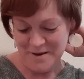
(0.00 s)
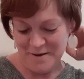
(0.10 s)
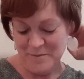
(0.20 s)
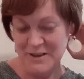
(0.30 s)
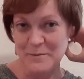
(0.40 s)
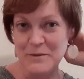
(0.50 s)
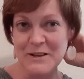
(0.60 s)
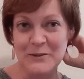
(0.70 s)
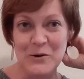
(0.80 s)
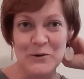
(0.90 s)
I made a
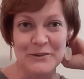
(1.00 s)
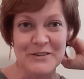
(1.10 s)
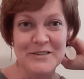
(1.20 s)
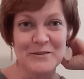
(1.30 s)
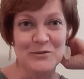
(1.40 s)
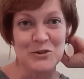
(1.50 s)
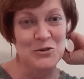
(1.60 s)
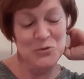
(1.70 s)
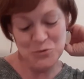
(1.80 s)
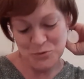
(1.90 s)
big long list of
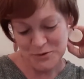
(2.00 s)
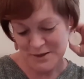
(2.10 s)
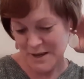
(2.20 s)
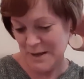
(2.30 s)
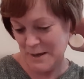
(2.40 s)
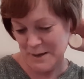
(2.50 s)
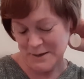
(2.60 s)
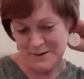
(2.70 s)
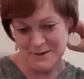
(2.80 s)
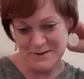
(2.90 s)
to-dos
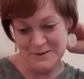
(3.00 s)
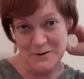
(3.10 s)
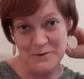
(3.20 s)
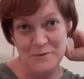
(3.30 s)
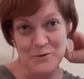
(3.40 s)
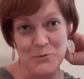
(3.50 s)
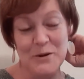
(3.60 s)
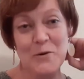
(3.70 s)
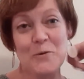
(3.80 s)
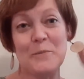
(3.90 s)
and got
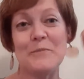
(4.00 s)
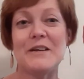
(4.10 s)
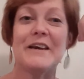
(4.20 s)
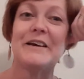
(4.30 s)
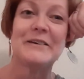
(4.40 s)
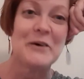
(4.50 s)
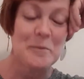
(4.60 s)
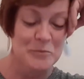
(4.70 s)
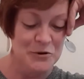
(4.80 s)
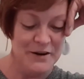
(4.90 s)
overwhelmed and
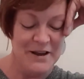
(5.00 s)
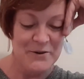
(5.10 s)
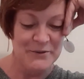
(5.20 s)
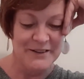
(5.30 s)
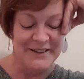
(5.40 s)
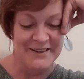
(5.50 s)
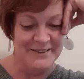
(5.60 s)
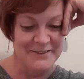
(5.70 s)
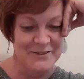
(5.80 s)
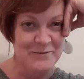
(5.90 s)
got burnout
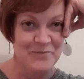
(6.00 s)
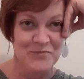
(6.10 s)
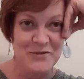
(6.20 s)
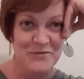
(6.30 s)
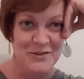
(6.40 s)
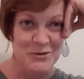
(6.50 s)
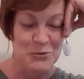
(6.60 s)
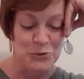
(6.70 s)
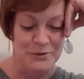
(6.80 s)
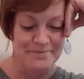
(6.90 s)
and
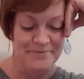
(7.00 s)
fizzled.